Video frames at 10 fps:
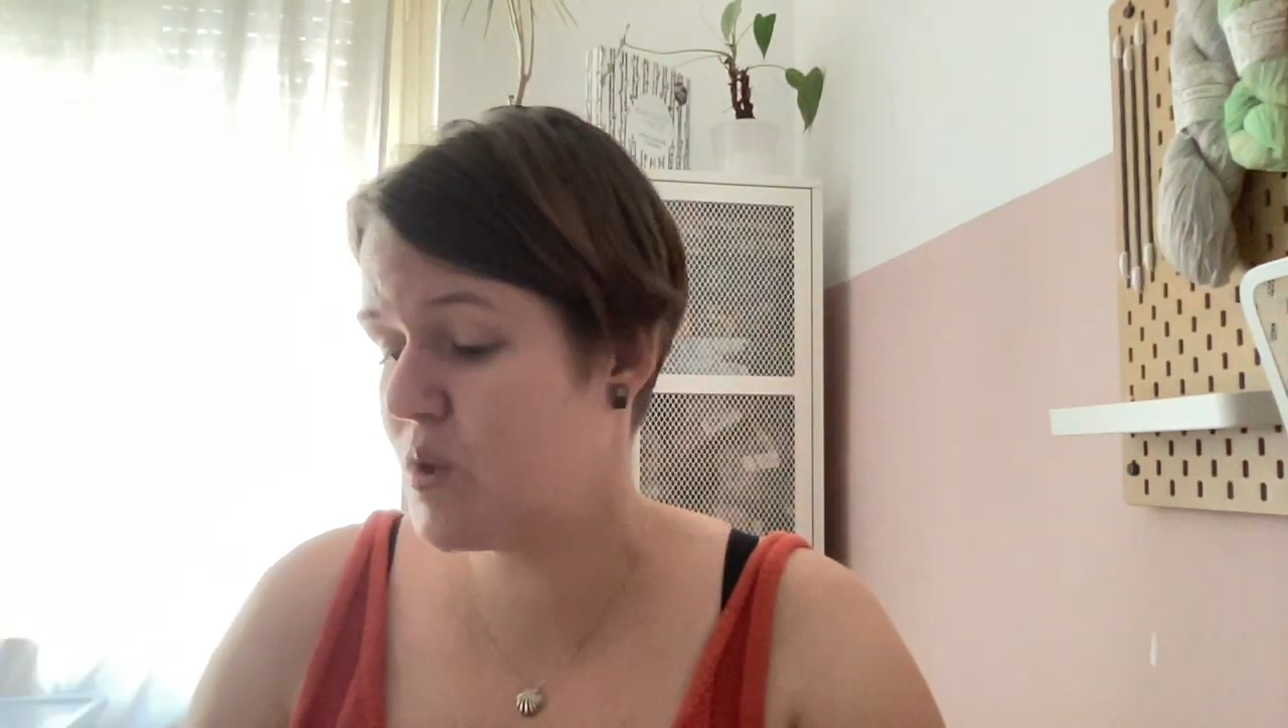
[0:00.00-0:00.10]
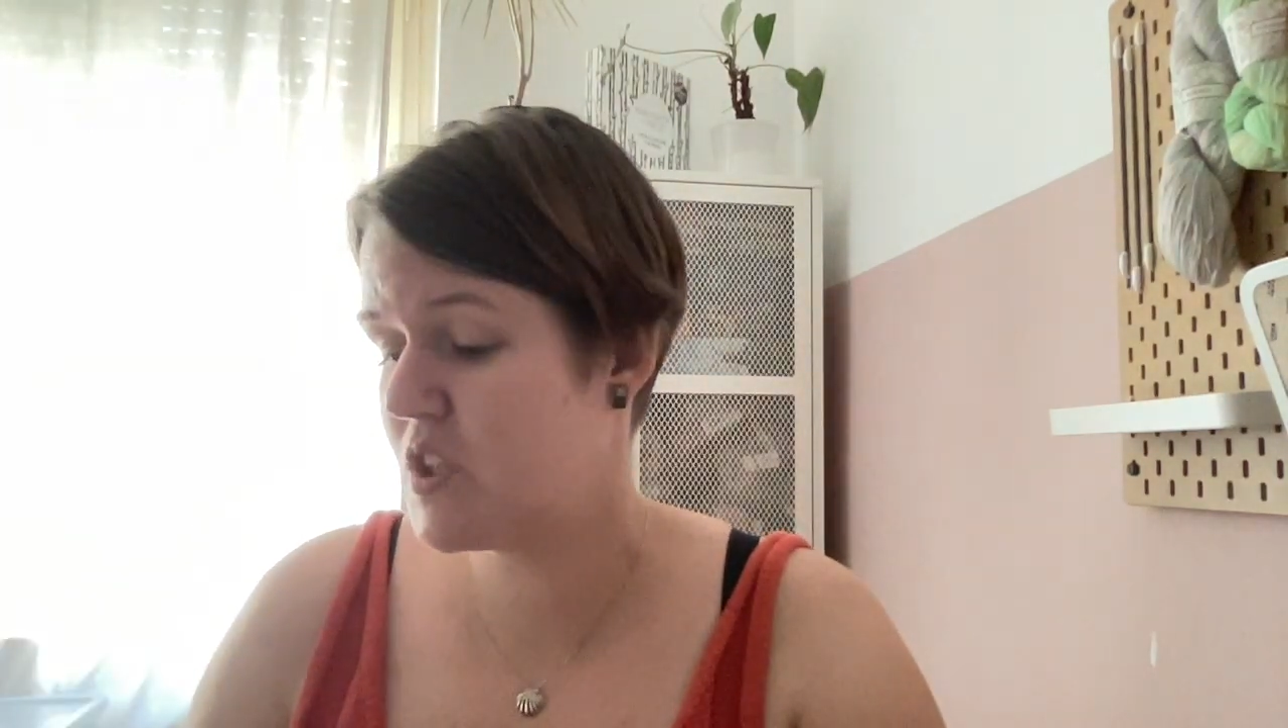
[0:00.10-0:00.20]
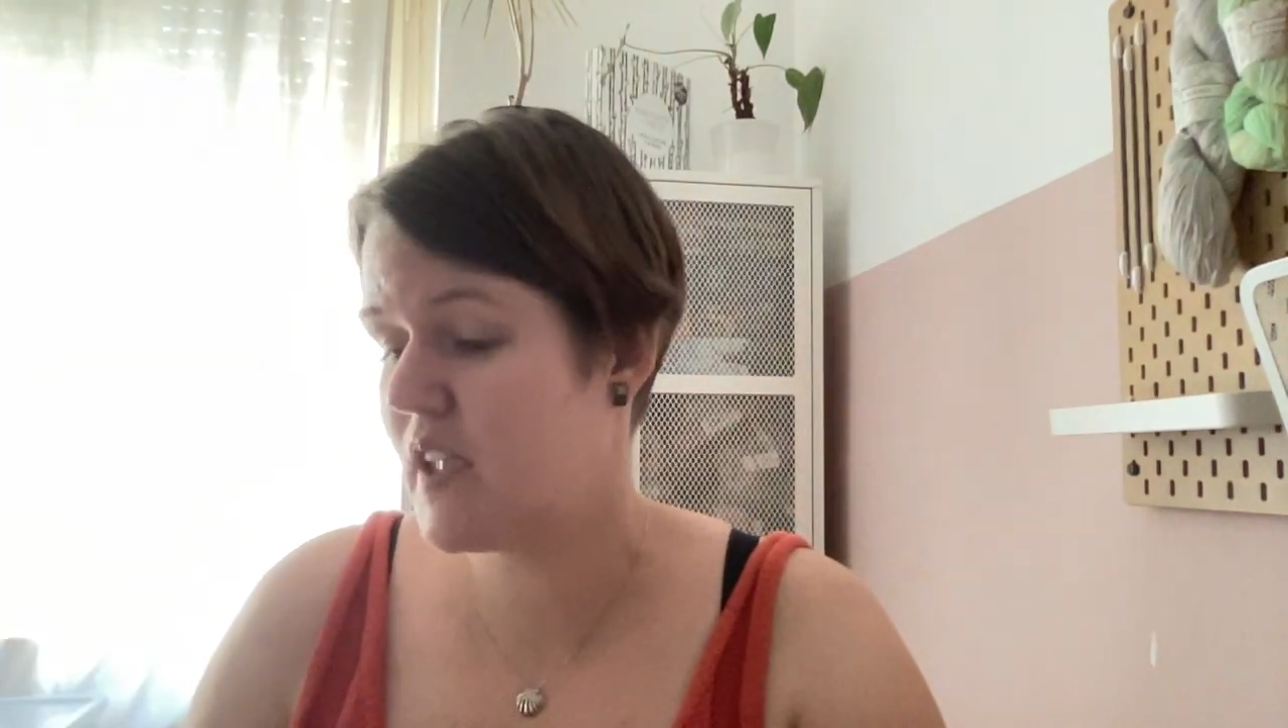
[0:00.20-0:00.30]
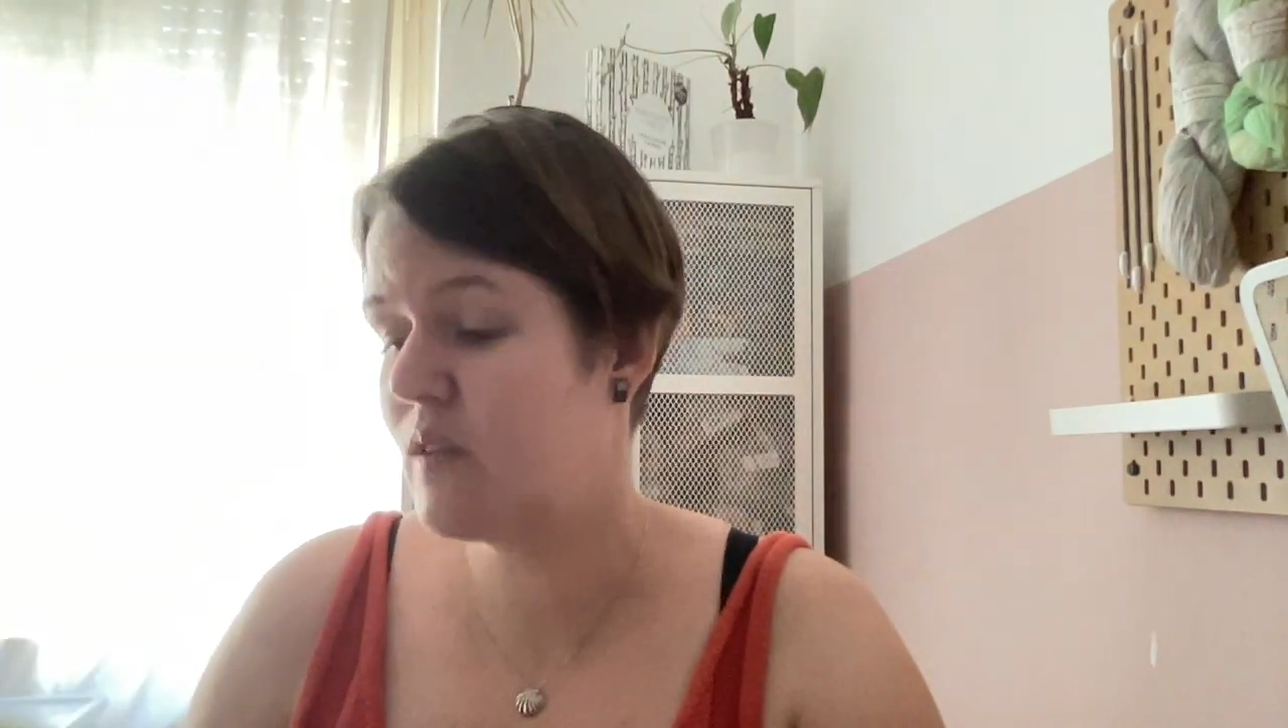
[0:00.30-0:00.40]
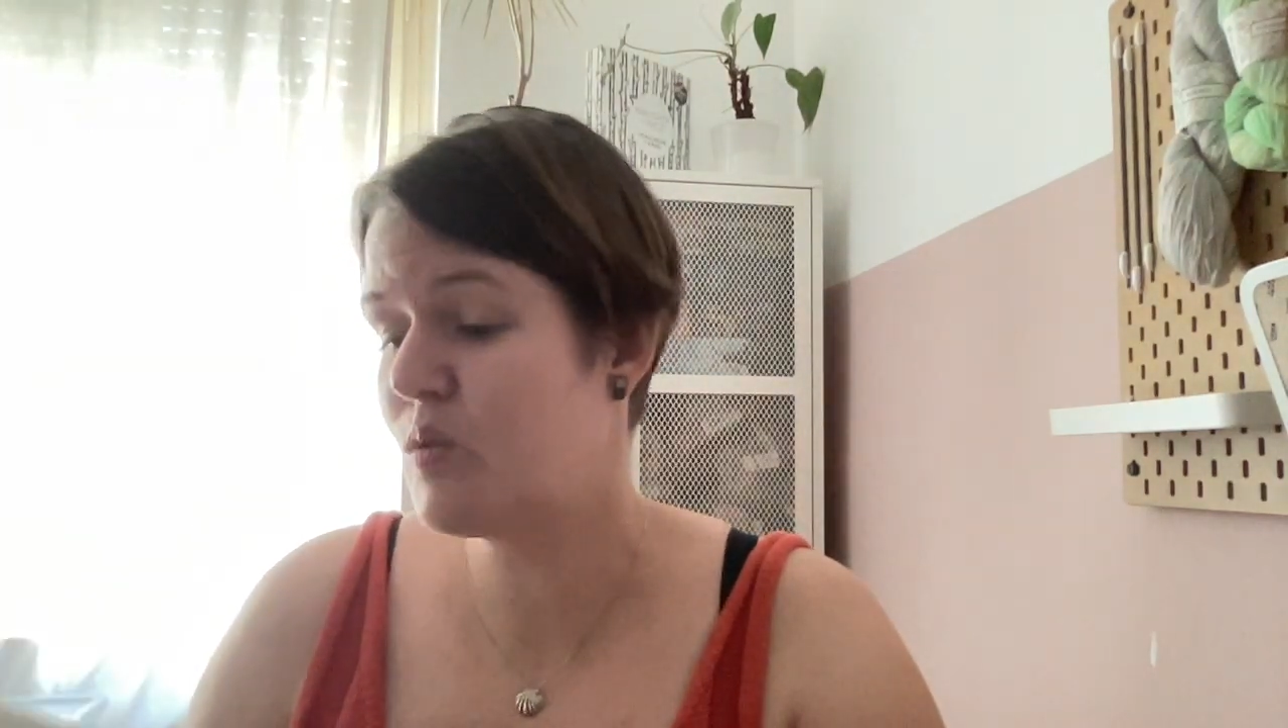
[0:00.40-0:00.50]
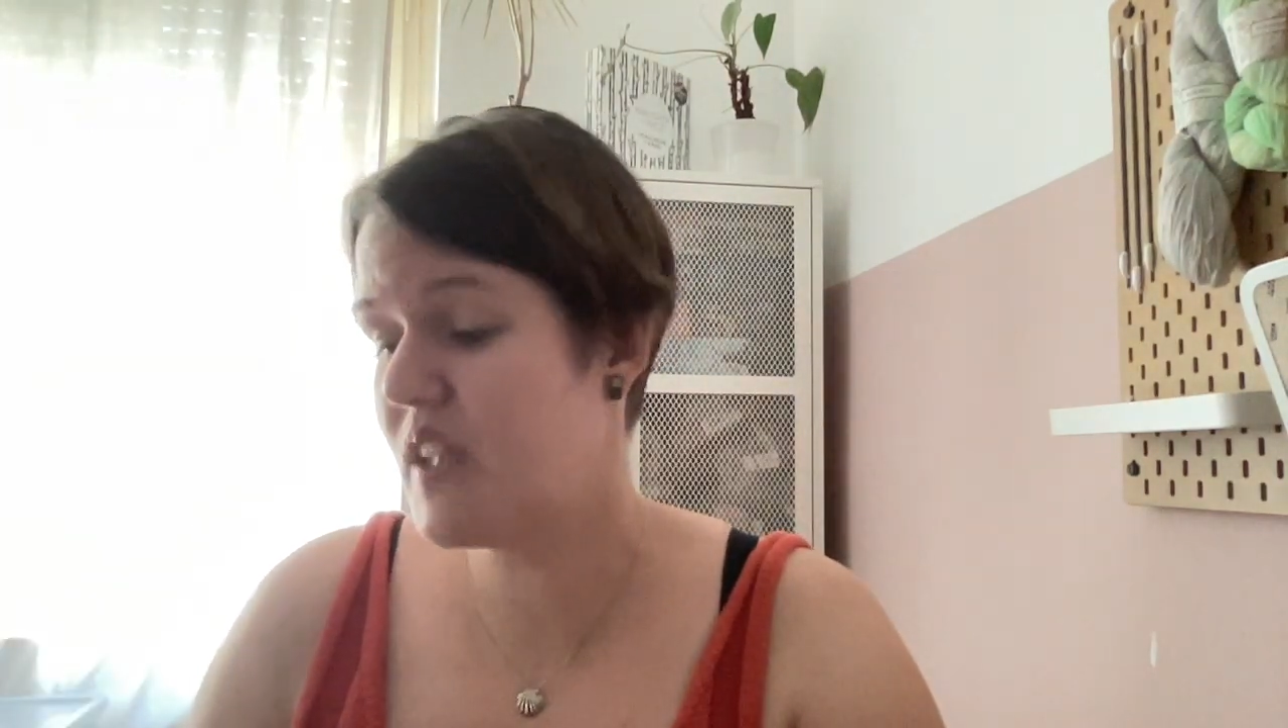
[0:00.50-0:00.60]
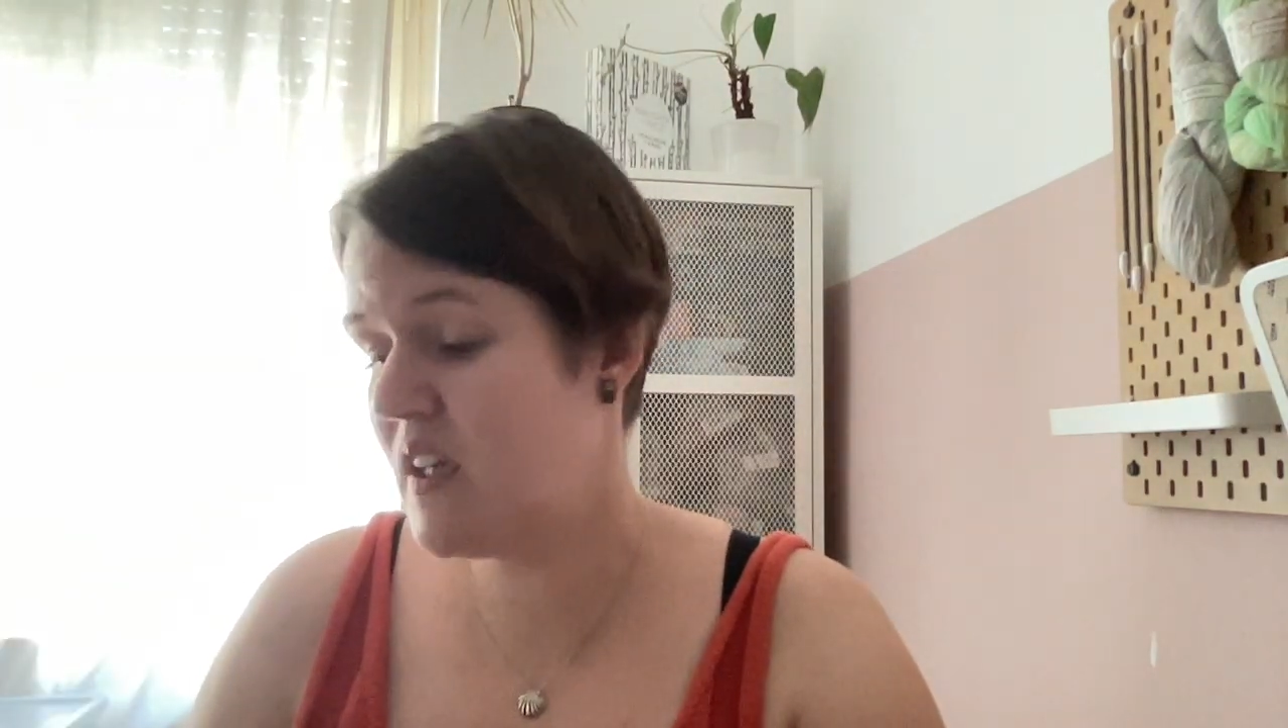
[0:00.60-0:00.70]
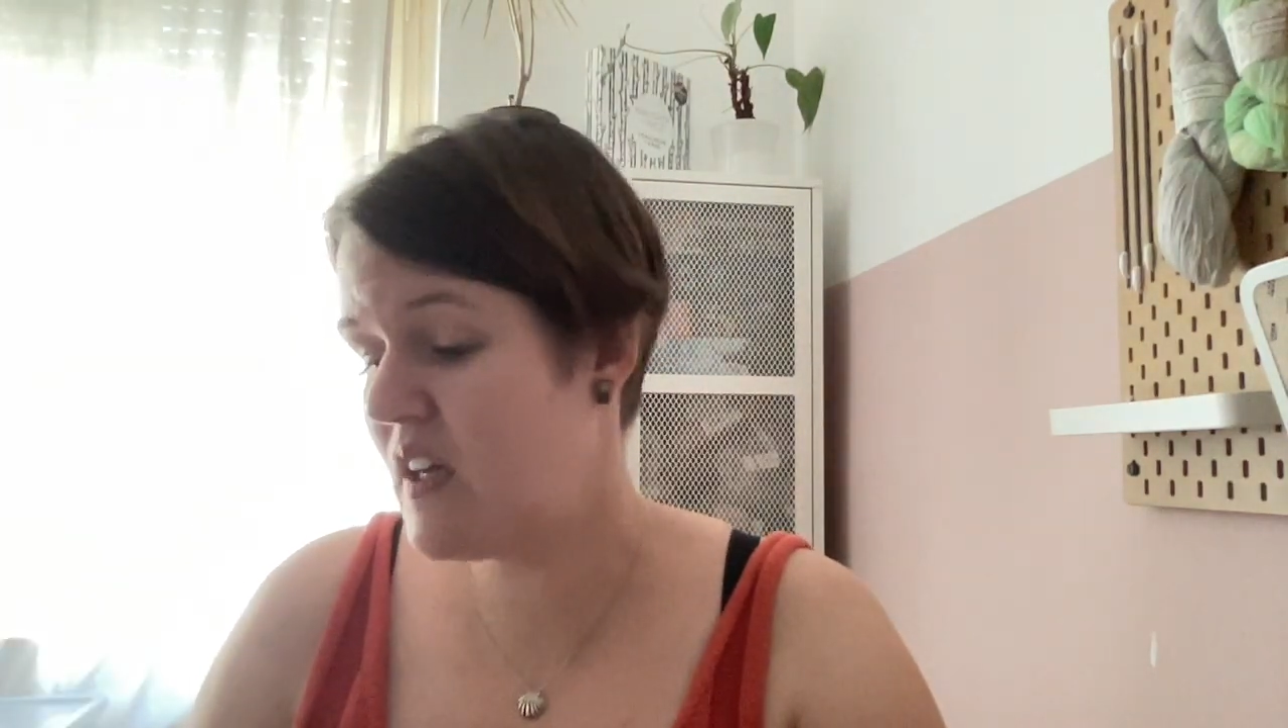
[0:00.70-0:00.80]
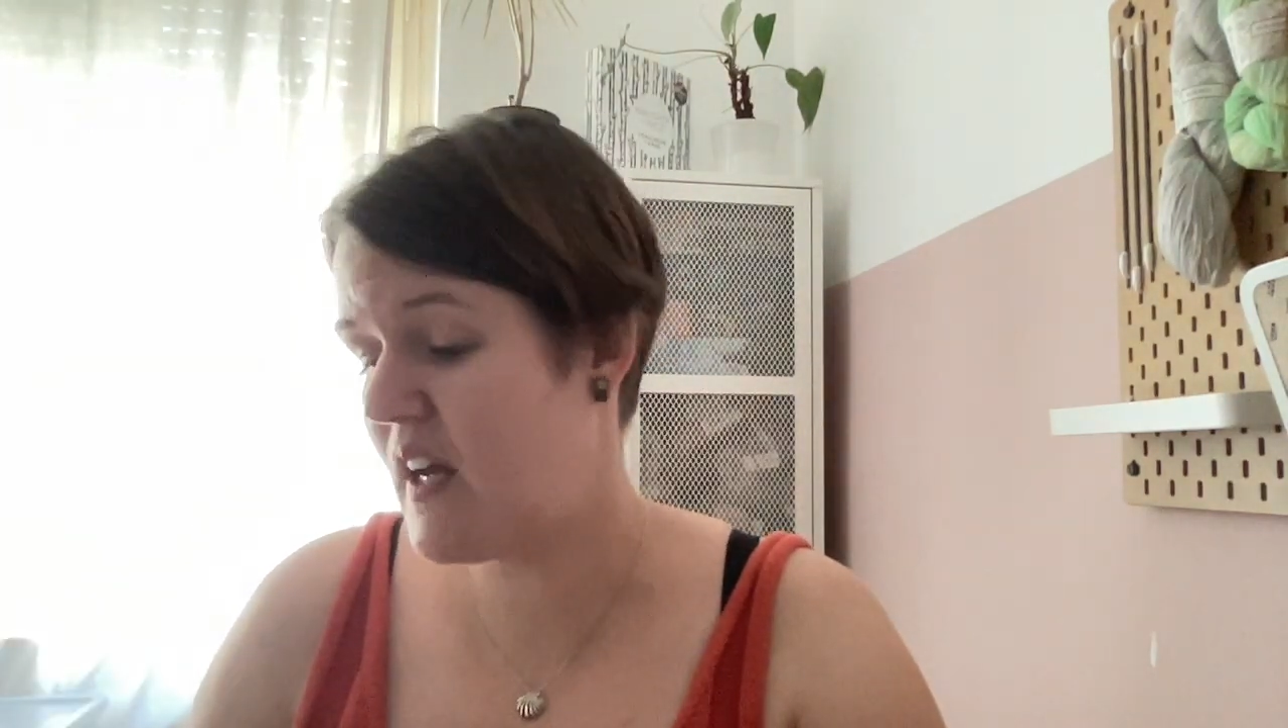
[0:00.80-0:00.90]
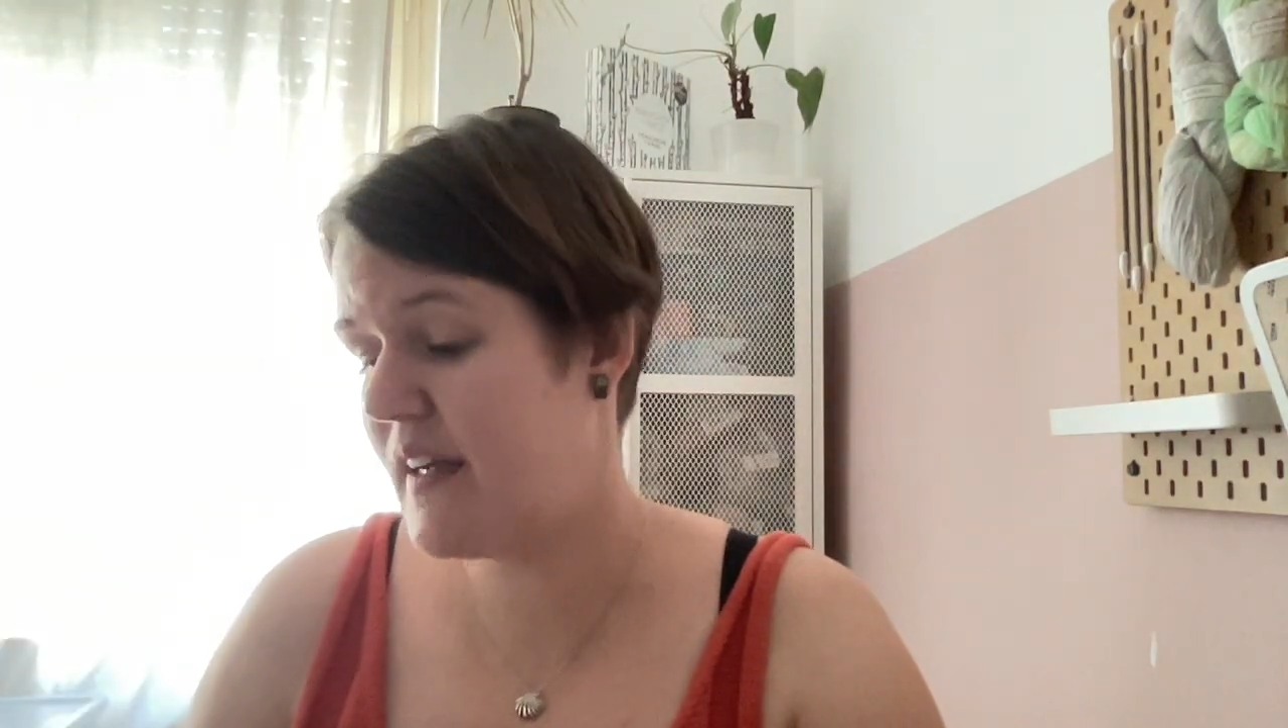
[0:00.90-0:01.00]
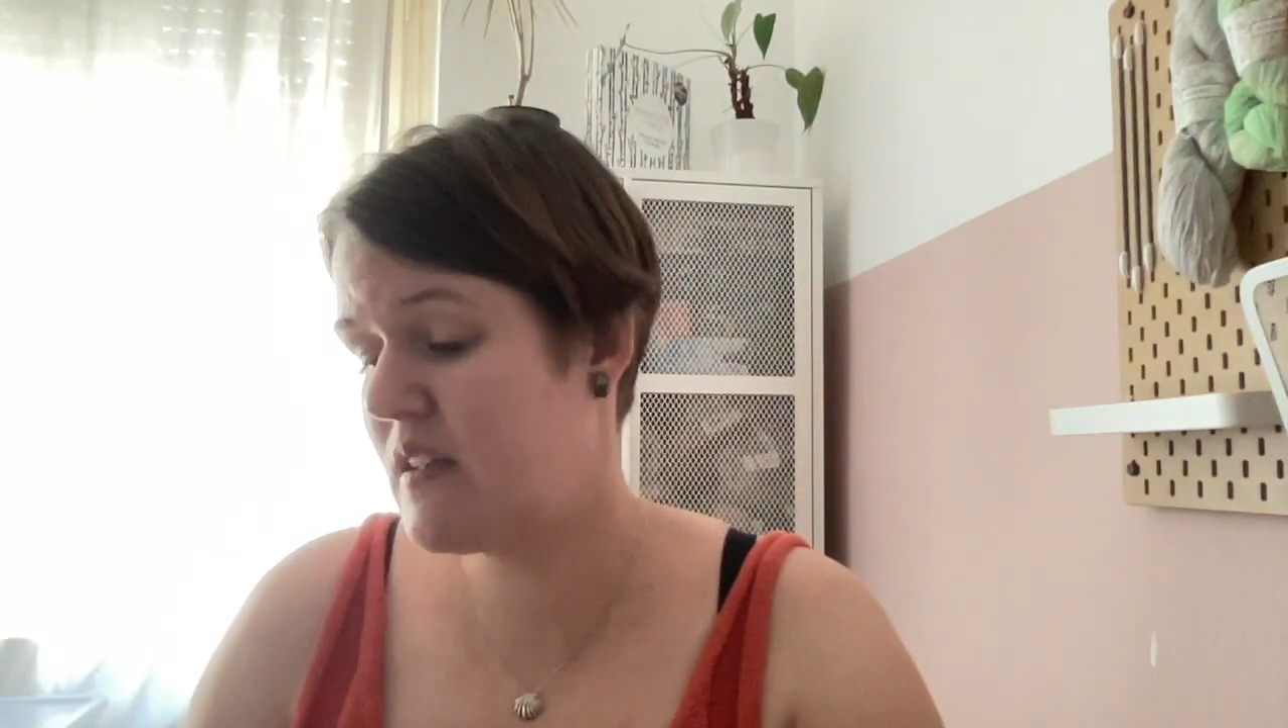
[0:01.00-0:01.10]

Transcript: which I really like,